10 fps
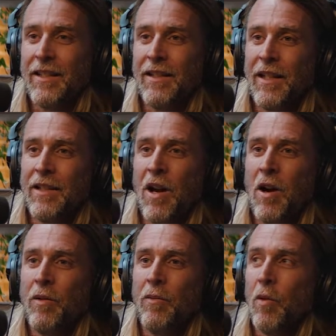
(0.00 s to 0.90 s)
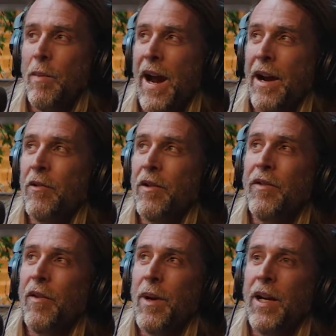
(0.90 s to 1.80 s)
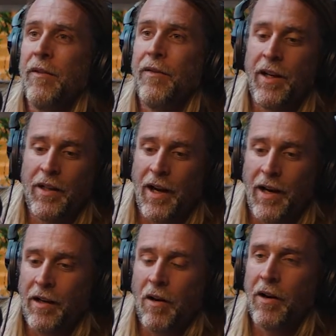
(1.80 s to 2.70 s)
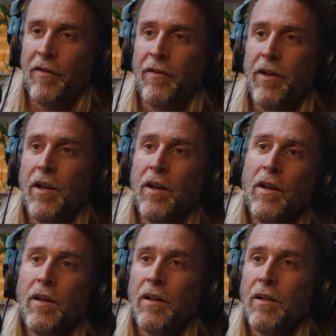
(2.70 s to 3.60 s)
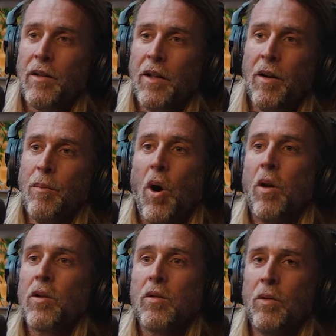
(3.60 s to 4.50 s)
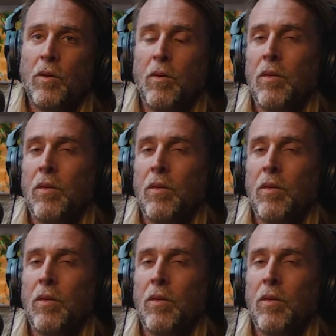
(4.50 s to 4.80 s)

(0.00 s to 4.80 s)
There's no real boundaries for me to fit into any kind of box, or